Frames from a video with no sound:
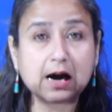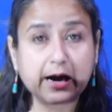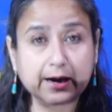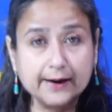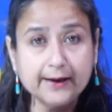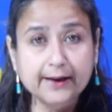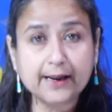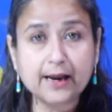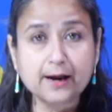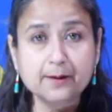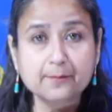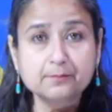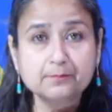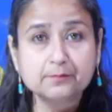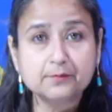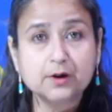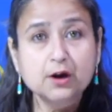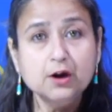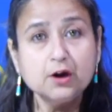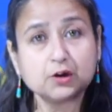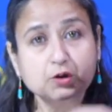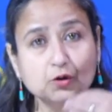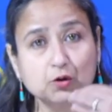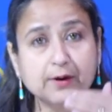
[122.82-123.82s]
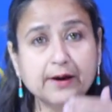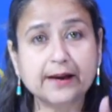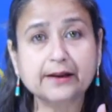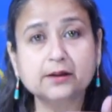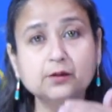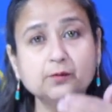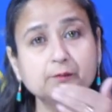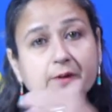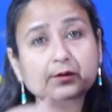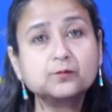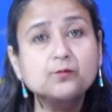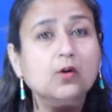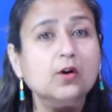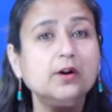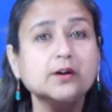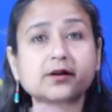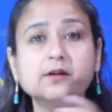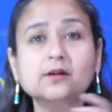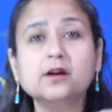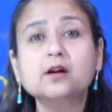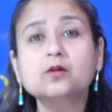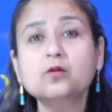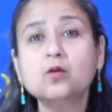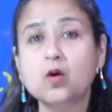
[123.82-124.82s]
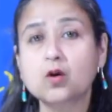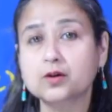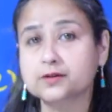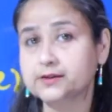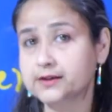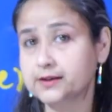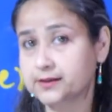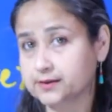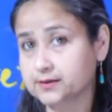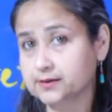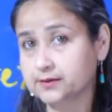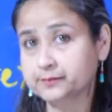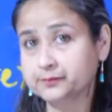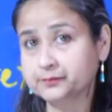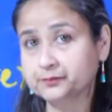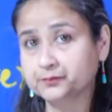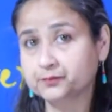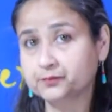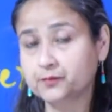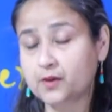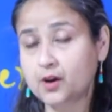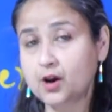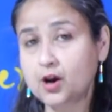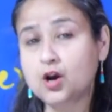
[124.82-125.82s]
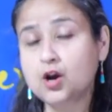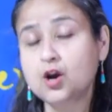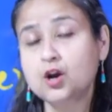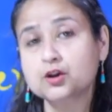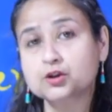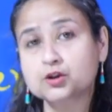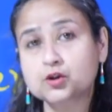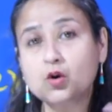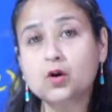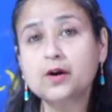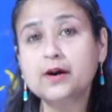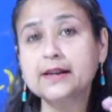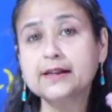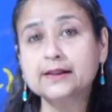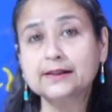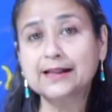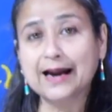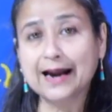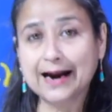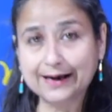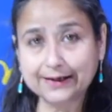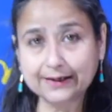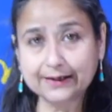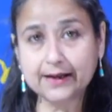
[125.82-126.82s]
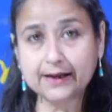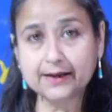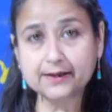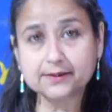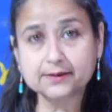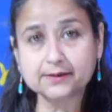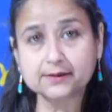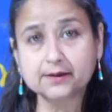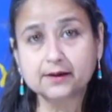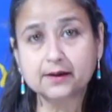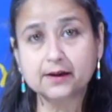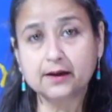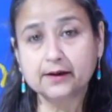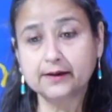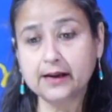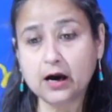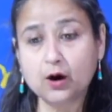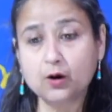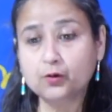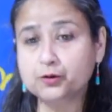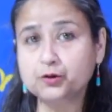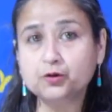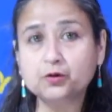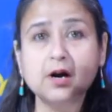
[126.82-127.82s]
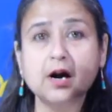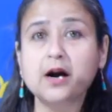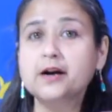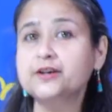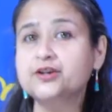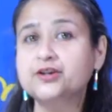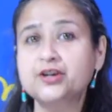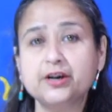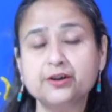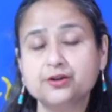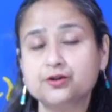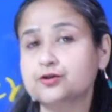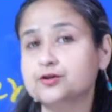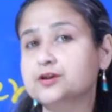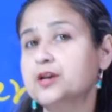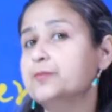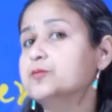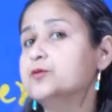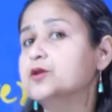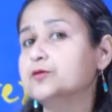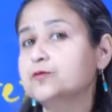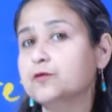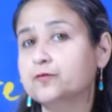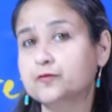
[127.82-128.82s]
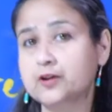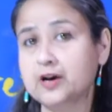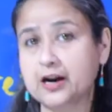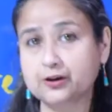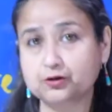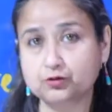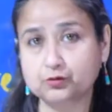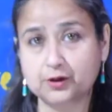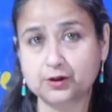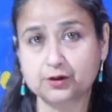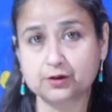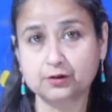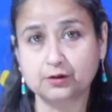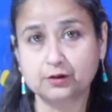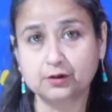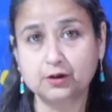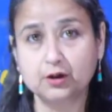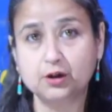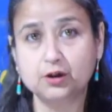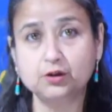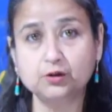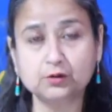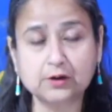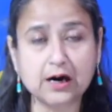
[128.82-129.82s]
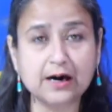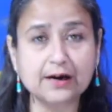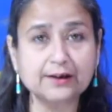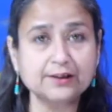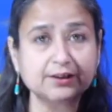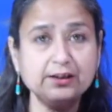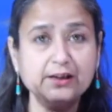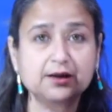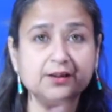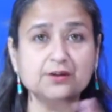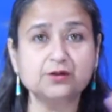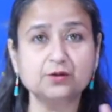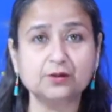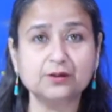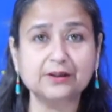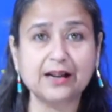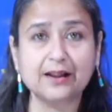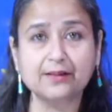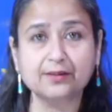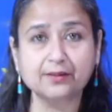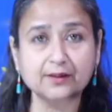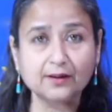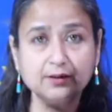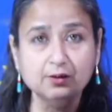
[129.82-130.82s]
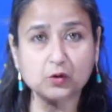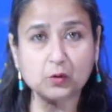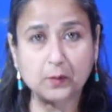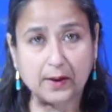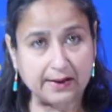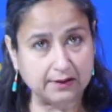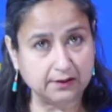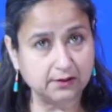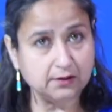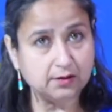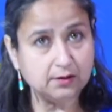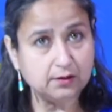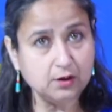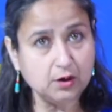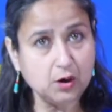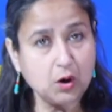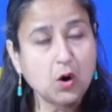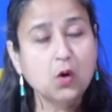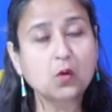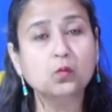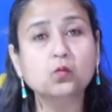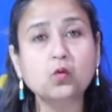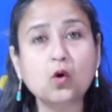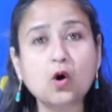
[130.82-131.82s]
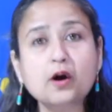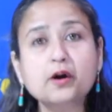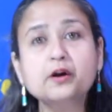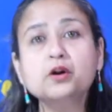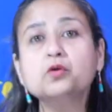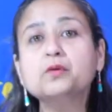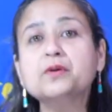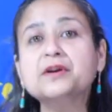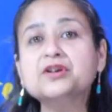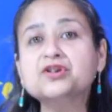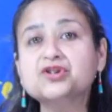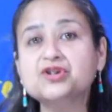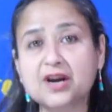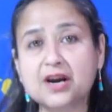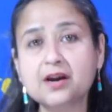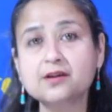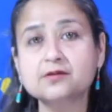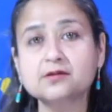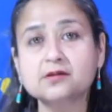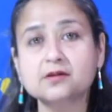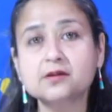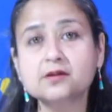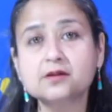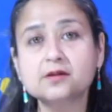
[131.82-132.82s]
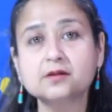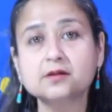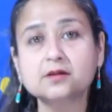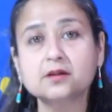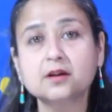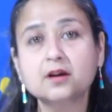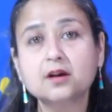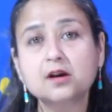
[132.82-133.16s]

I am together with what the course is. So in that case, now you can't change your subject of graduation. You can't change your 10th and 12th. What you can change is,